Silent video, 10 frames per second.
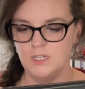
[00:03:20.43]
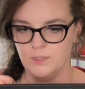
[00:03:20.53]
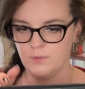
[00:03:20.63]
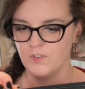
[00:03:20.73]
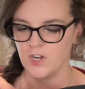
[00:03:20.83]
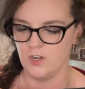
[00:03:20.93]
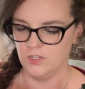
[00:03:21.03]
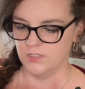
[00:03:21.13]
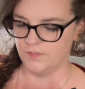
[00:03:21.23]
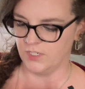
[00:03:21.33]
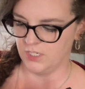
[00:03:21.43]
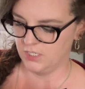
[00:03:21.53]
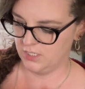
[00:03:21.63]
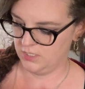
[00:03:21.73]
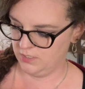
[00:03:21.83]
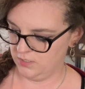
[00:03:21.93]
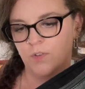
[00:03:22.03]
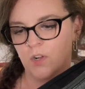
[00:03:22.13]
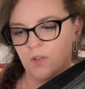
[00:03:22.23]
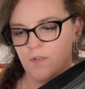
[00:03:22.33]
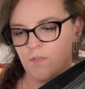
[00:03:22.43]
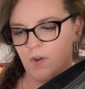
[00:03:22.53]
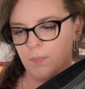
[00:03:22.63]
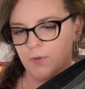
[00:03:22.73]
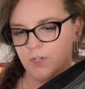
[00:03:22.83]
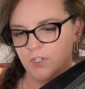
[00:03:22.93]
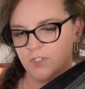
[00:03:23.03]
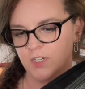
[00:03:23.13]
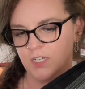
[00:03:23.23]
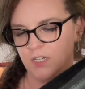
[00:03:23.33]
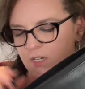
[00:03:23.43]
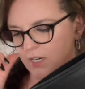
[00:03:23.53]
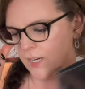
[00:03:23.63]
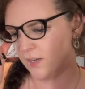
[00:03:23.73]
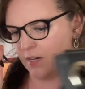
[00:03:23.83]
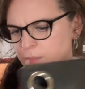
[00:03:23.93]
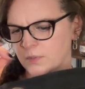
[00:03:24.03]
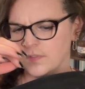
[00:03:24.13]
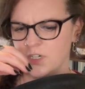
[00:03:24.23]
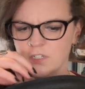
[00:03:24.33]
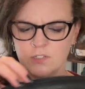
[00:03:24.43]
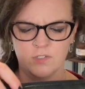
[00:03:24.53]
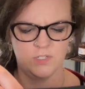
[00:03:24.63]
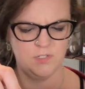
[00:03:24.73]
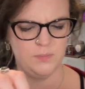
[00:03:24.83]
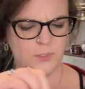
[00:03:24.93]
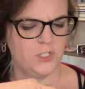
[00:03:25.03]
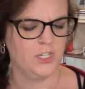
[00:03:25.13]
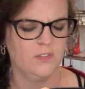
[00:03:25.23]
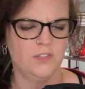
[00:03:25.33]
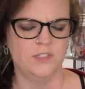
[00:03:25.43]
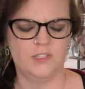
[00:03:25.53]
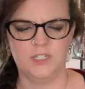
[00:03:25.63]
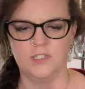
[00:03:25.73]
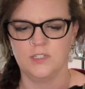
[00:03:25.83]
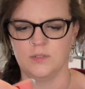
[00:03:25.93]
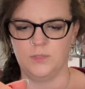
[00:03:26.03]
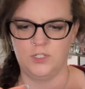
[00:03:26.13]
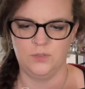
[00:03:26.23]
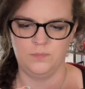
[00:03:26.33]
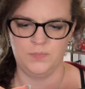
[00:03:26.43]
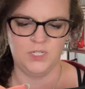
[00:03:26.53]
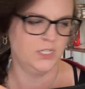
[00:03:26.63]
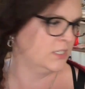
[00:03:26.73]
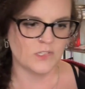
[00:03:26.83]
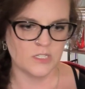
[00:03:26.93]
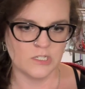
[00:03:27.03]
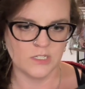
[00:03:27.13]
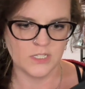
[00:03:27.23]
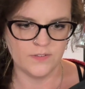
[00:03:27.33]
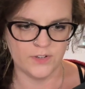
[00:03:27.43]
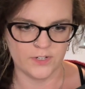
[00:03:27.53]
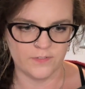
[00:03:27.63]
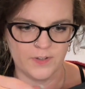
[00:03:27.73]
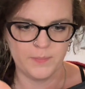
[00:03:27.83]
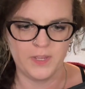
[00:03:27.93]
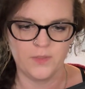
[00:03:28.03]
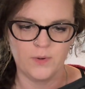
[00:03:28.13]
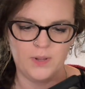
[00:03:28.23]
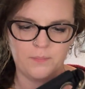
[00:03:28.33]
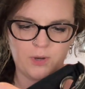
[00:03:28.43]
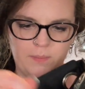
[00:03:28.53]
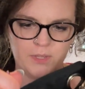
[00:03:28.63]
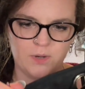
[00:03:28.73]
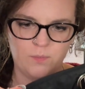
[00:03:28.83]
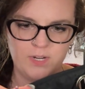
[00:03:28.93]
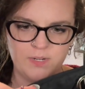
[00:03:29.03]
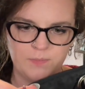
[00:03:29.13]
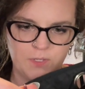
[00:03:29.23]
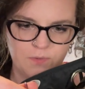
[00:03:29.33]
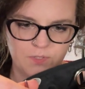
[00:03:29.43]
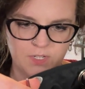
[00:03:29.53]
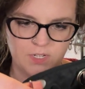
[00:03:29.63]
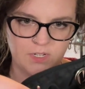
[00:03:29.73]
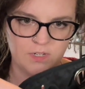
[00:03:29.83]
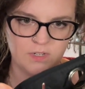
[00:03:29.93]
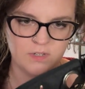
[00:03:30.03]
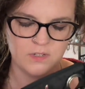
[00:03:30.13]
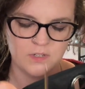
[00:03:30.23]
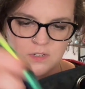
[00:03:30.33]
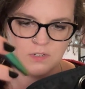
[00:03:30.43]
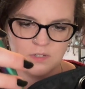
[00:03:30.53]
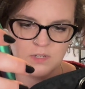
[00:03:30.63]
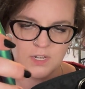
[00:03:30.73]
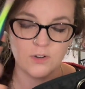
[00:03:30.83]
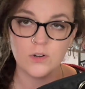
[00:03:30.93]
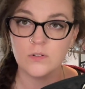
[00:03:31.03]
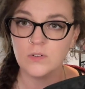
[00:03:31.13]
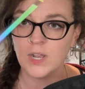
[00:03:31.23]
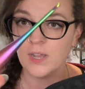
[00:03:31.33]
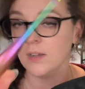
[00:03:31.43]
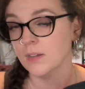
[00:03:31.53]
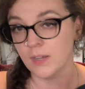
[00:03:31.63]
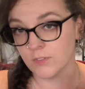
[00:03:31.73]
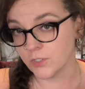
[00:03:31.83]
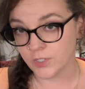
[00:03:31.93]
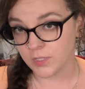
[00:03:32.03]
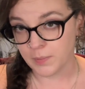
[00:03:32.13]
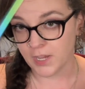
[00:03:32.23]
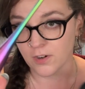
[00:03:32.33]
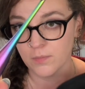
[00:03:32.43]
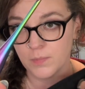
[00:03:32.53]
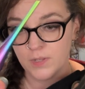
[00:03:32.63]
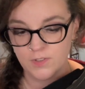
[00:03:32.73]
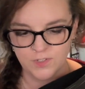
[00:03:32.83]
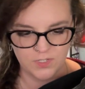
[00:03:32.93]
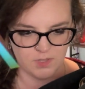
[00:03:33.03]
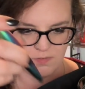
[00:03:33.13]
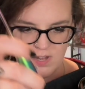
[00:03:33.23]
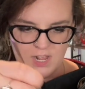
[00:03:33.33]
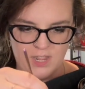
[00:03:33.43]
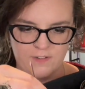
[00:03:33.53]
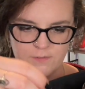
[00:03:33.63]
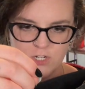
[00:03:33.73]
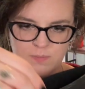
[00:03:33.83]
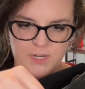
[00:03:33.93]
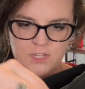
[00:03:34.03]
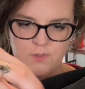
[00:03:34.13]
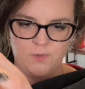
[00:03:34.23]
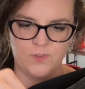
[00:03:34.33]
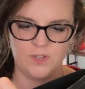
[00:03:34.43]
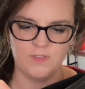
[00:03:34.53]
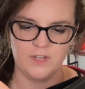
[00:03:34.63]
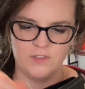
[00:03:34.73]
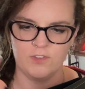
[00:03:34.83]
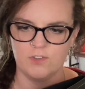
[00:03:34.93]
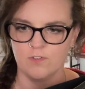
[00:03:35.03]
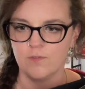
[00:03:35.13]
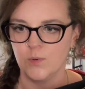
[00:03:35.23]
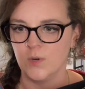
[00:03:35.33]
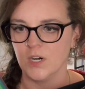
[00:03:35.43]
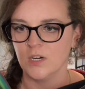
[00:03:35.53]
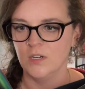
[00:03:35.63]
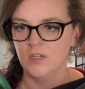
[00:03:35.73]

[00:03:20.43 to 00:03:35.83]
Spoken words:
we've got all of our rainbow hooks in here and a couple of red hooks. I'll double check. The 6 is gonna be too big. See if I can find my other one. I'm probably gonna wind up using, I don't know, I have to look at the pattern, but this is a 3.5, which I might use, and then this is a 4.